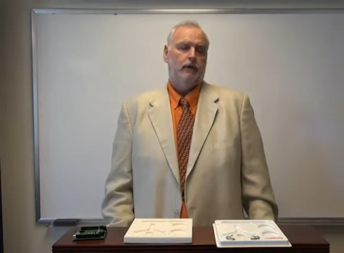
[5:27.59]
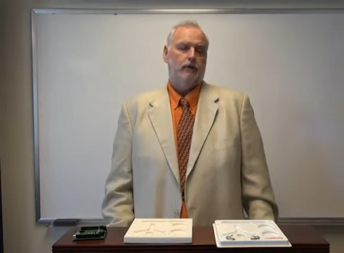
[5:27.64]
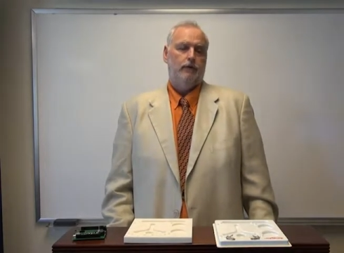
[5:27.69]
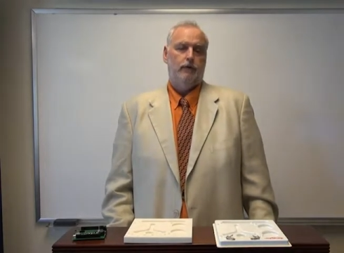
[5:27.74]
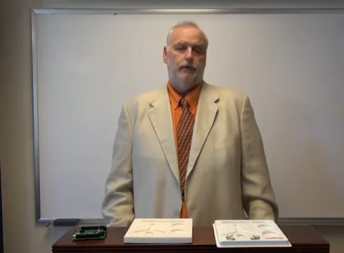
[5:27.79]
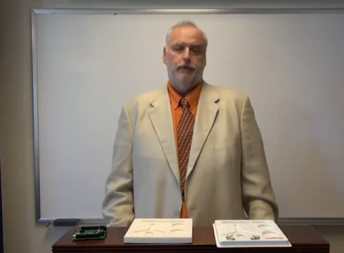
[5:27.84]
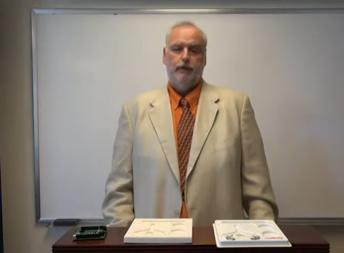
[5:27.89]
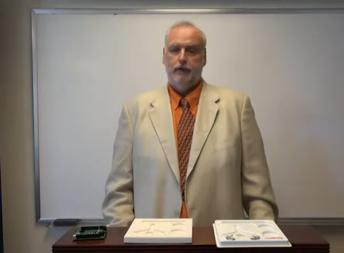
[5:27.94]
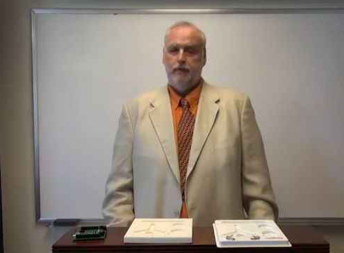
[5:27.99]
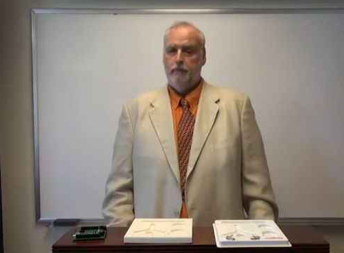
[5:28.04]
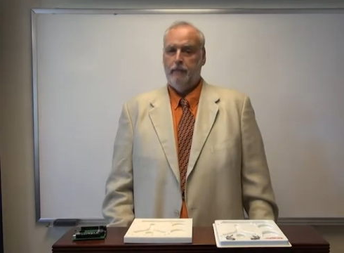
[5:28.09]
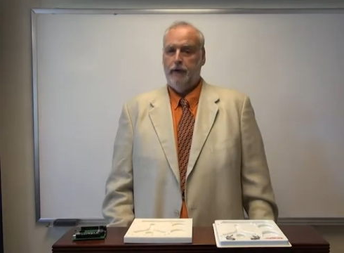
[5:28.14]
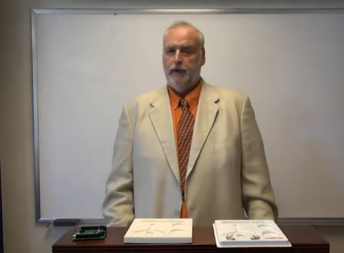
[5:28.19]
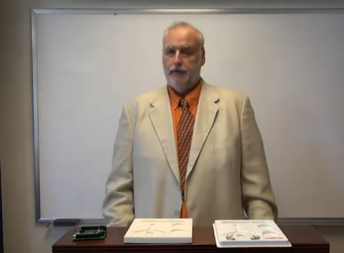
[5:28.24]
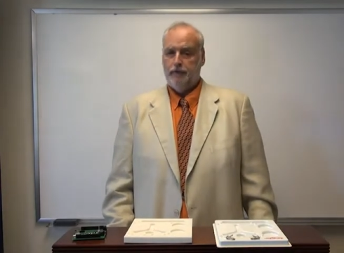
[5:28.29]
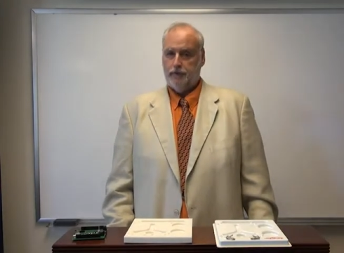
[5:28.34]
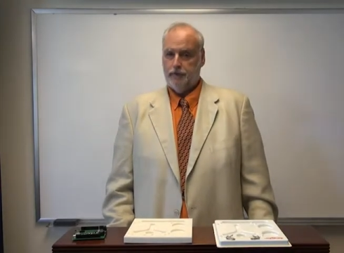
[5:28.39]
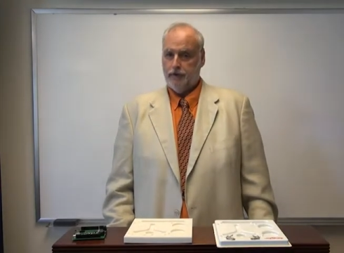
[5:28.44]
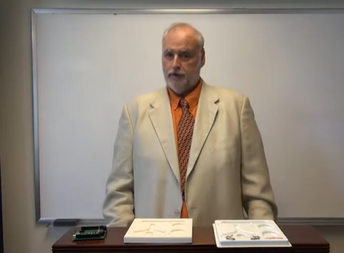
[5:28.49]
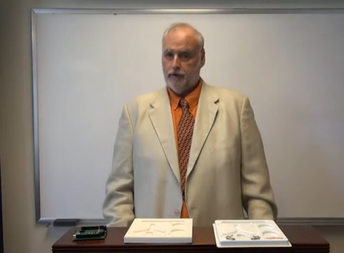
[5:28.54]
During your
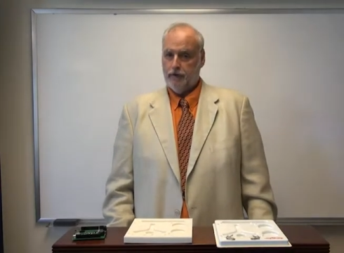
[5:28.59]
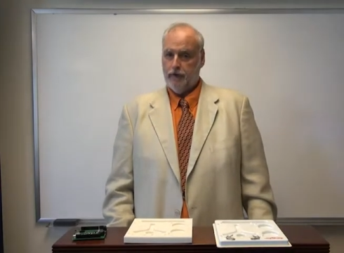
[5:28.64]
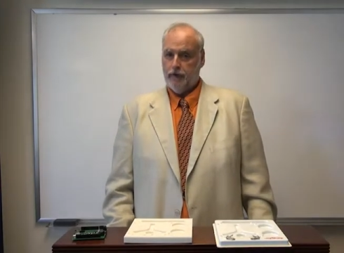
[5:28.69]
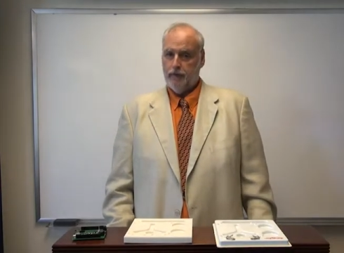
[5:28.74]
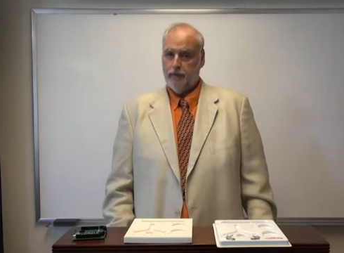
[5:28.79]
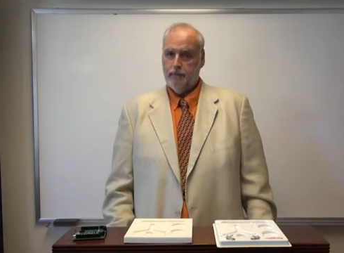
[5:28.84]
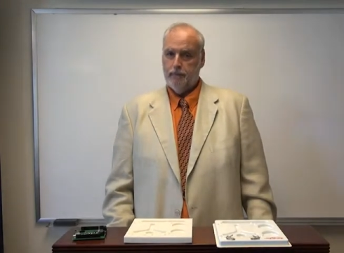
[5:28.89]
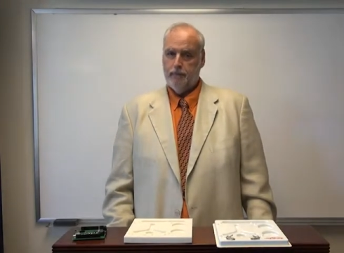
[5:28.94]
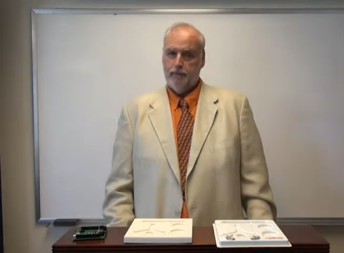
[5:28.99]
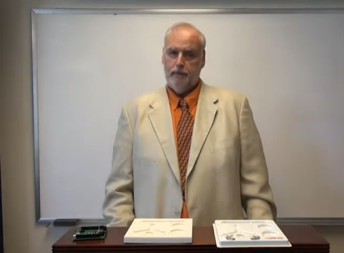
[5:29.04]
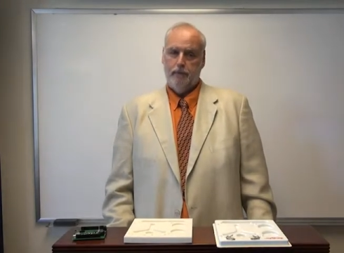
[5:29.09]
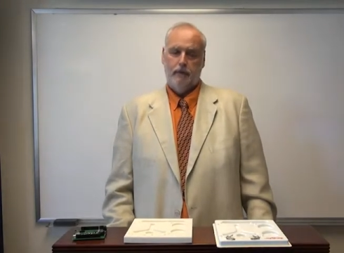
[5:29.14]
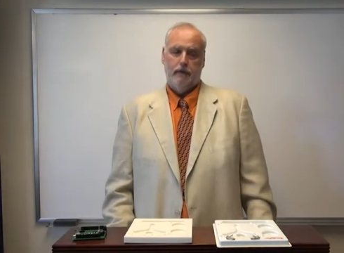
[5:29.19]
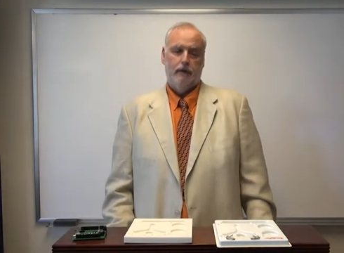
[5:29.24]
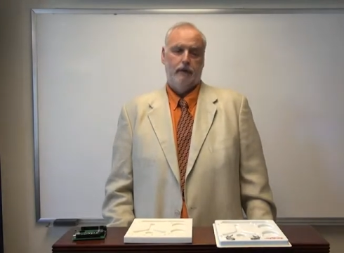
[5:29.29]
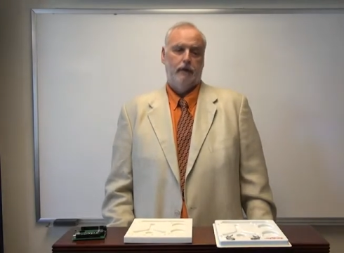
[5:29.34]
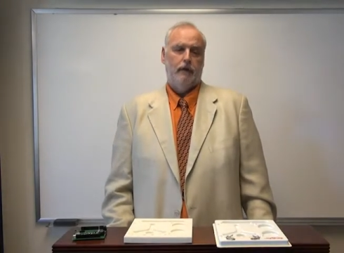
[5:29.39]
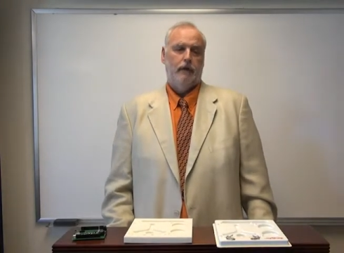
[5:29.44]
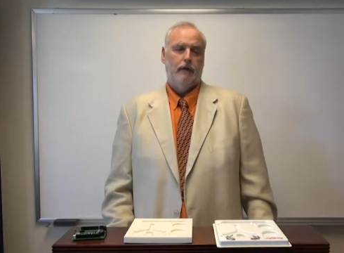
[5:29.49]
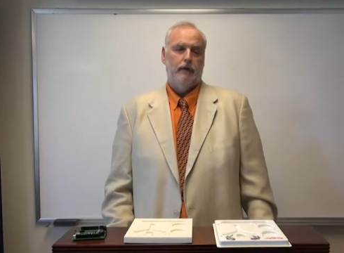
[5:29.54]
master's time,
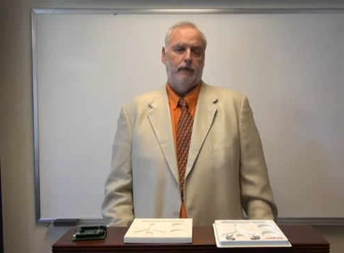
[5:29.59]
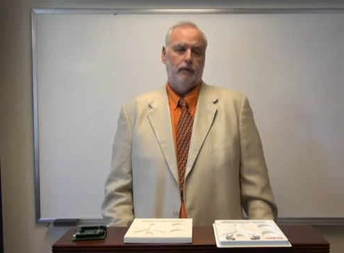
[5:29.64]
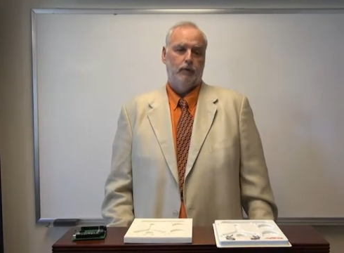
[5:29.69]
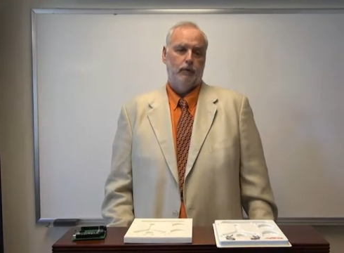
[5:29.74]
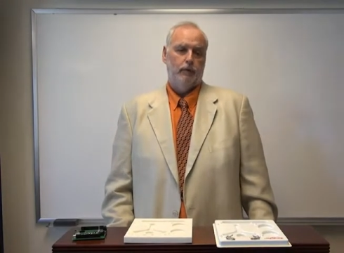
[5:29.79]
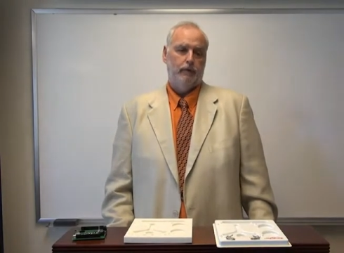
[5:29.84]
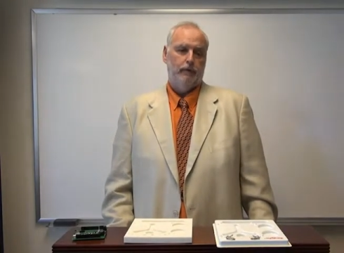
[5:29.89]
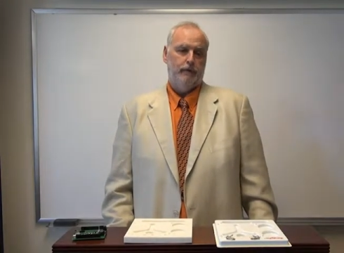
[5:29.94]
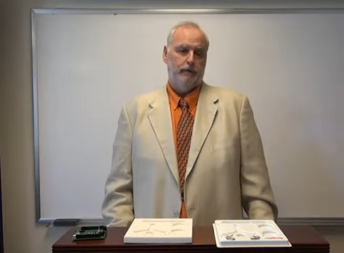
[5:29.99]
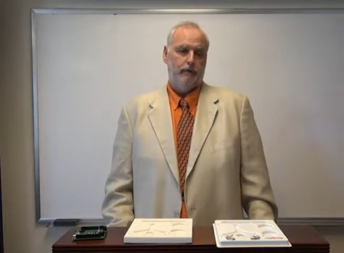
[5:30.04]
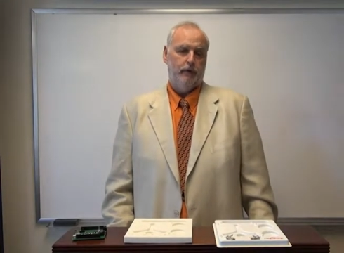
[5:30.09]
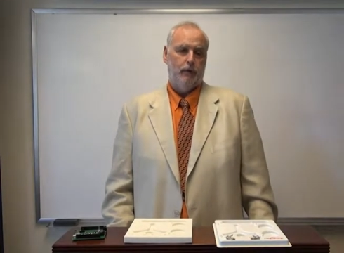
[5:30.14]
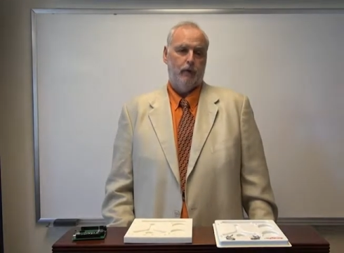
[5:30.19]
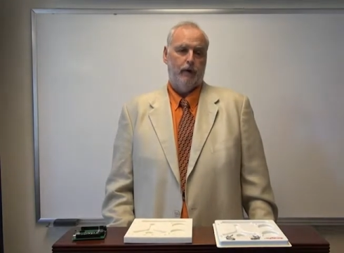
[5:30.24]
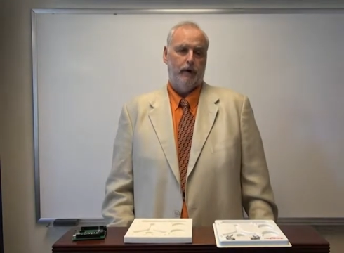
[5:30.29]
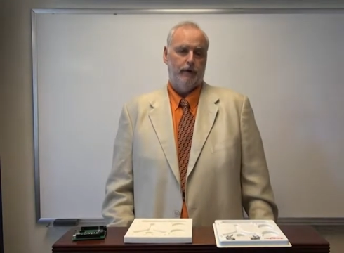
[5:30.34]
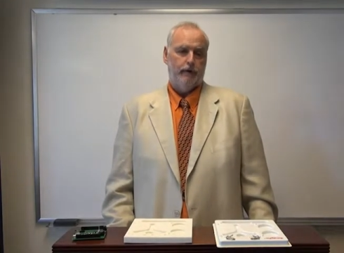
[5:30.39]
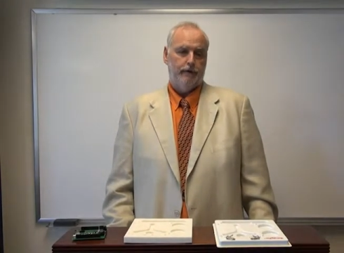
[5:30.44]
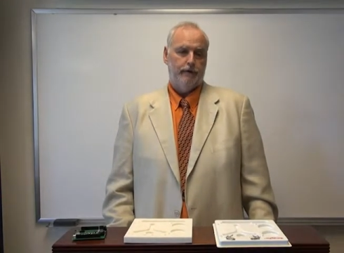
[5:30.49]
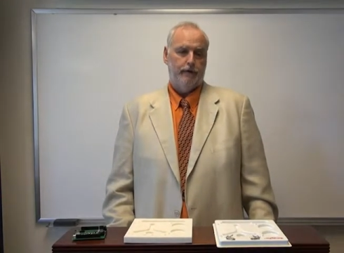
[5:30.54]
you will be
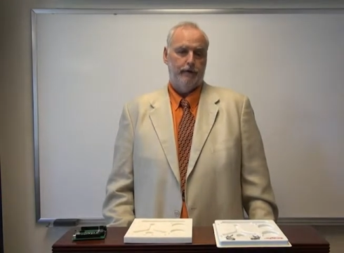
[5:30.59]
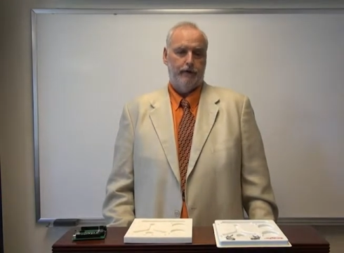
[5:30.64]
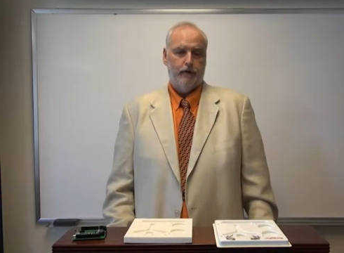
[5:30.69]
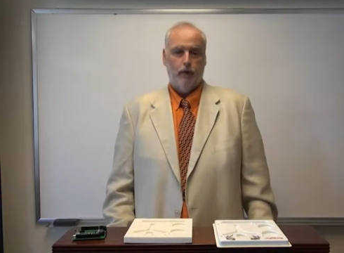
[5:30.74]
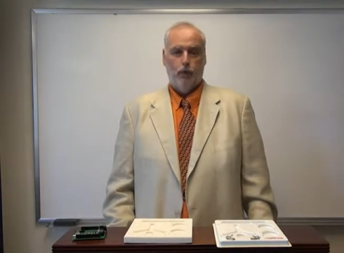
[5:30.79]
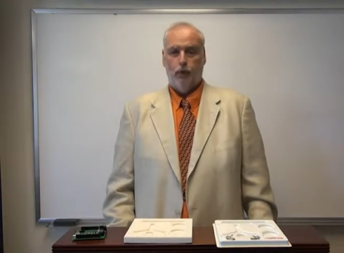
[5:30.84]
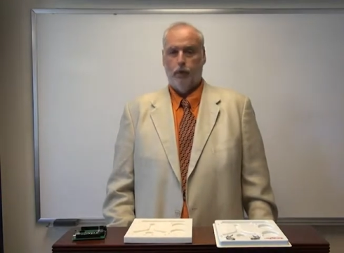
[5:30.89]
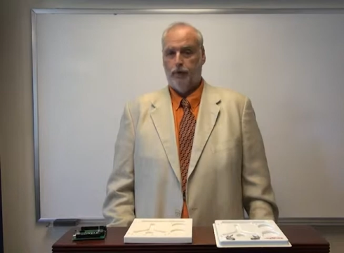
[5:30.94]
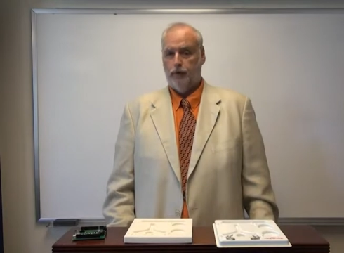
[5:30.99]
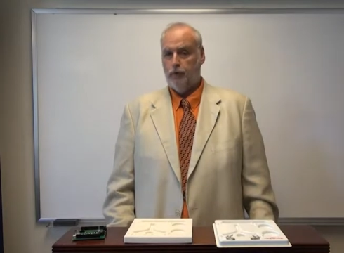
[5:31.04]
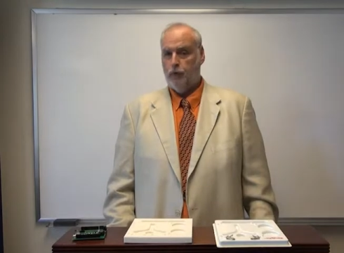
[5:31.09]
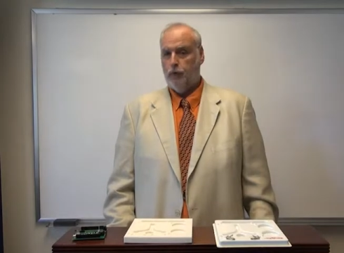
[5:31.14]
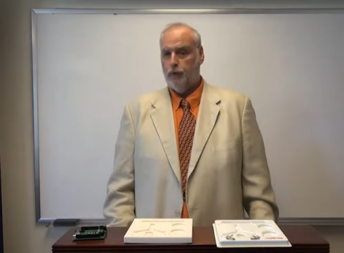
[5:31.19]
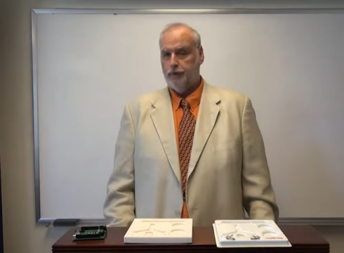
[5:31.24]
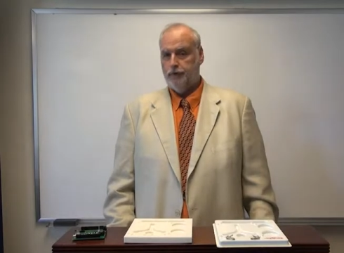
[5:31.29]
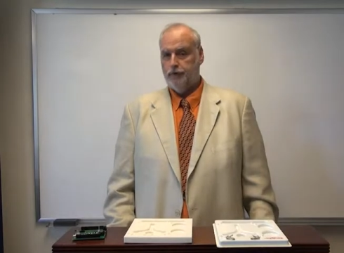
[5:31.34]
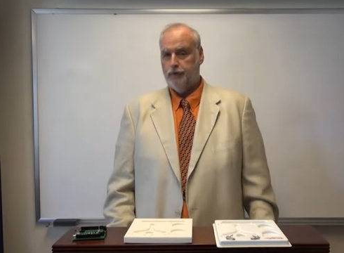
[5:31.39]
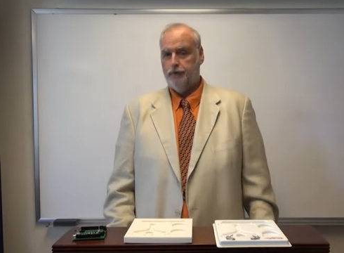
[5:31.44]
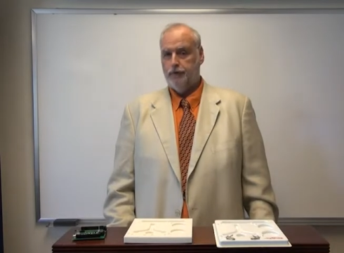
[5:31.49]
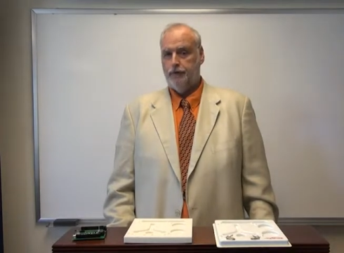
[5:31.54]
required to take core
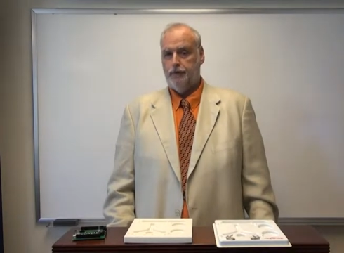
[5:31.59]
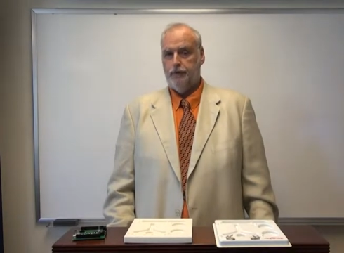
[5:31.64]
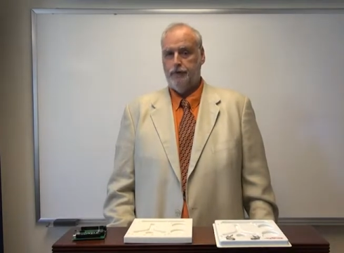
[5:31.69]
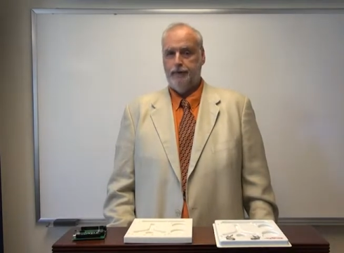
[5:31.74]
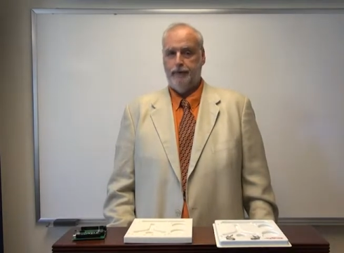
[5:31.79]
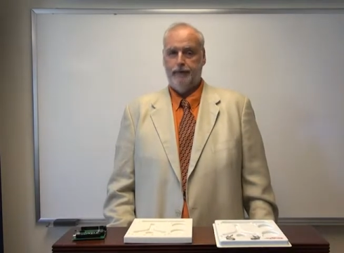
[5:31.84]
courses,